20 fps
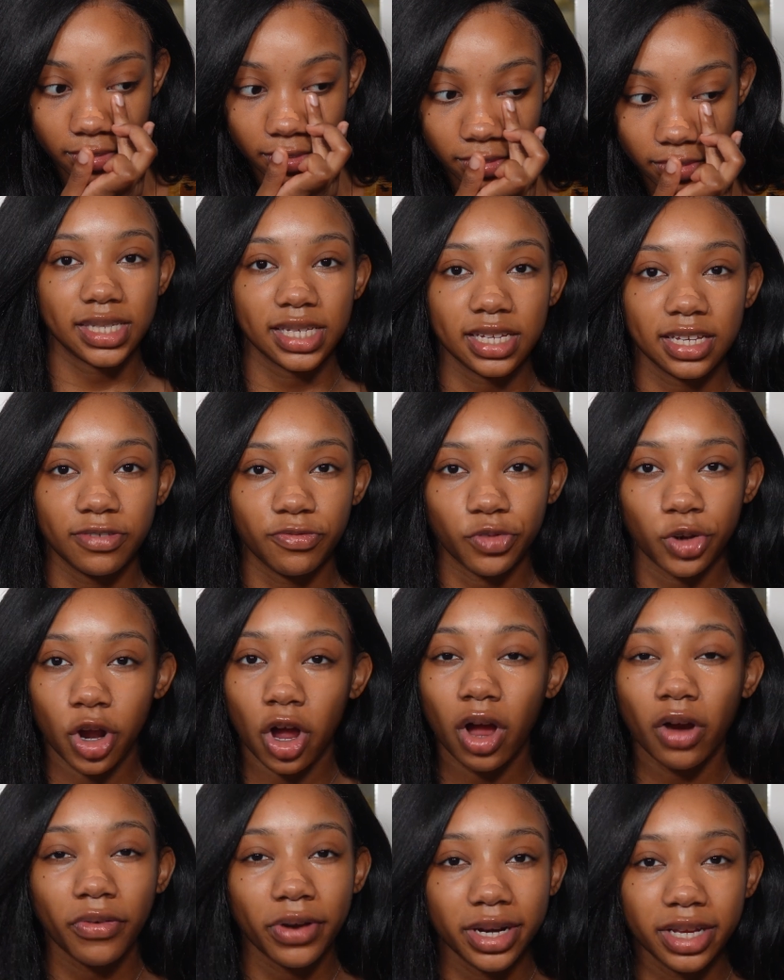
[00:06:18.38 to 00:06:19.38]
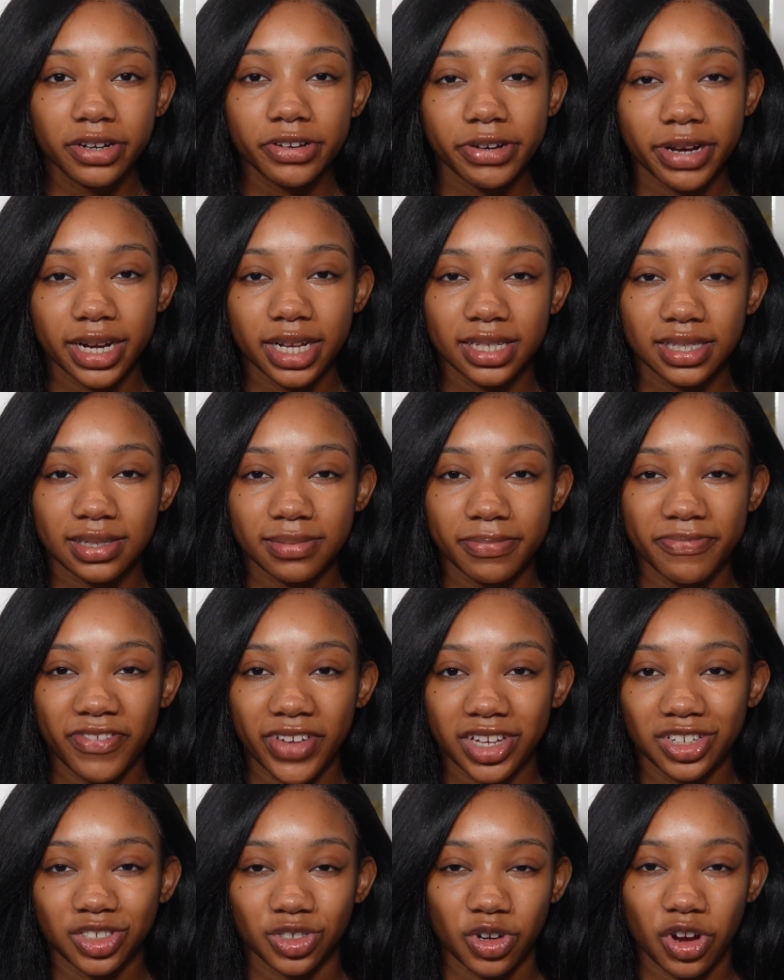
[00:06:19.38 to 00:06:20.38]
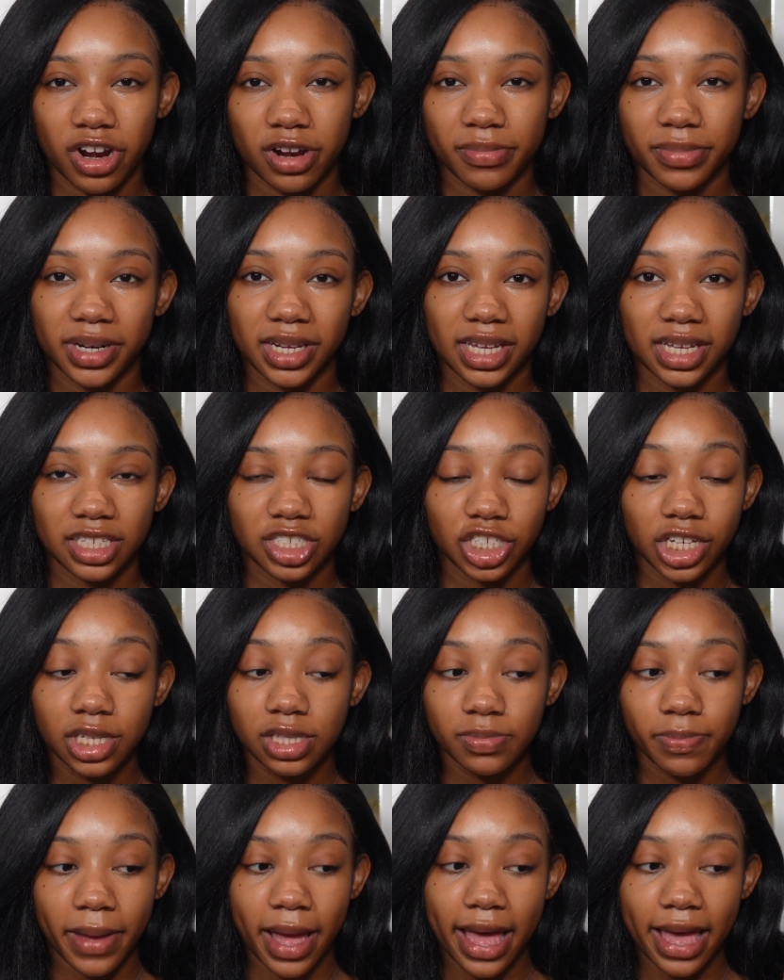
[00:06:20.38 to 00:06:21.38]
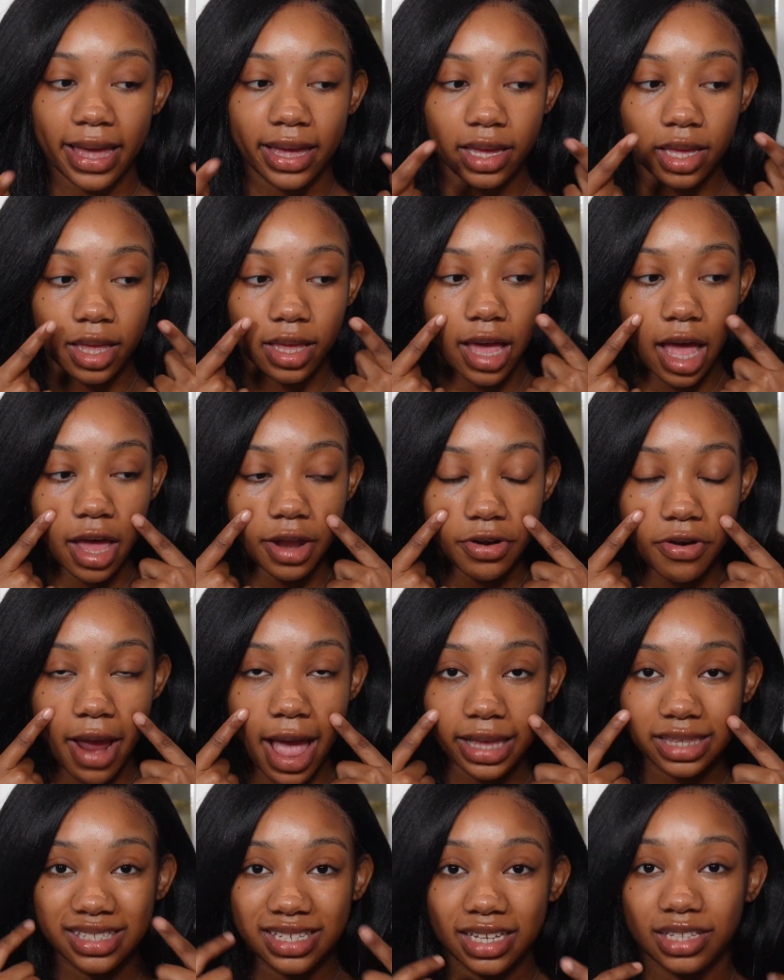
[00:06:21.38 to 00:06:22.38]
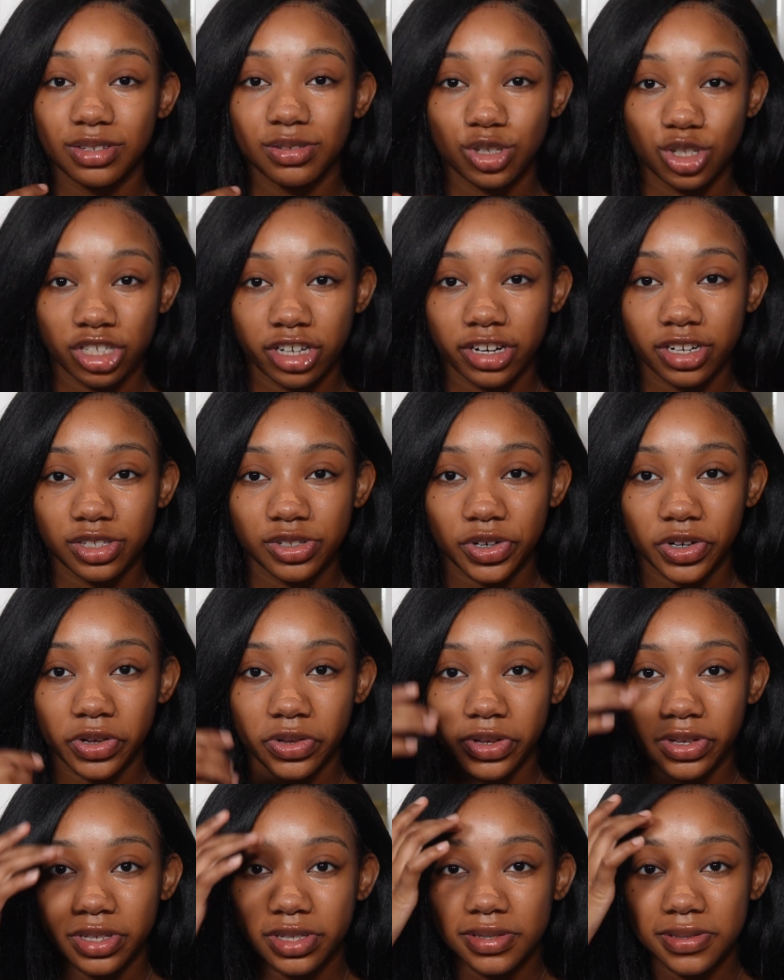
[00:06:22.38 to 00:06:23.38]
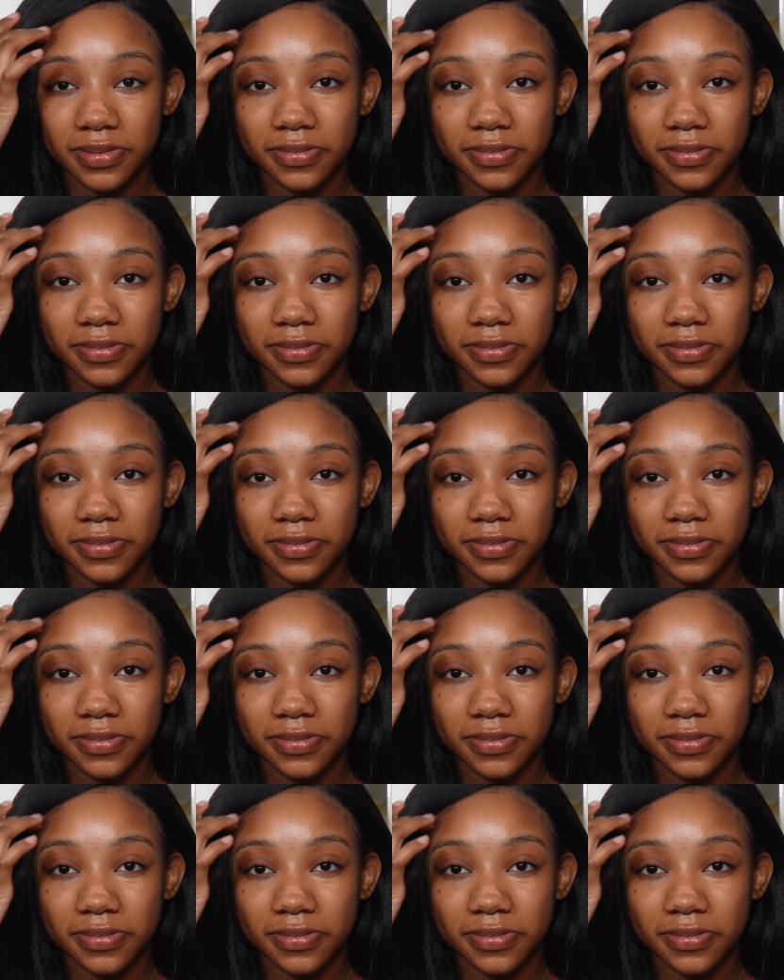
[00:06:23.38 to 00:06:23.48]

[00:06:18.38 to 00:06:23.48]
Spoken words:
See, we're already creating some facial harmony just by counteracting those dark circles.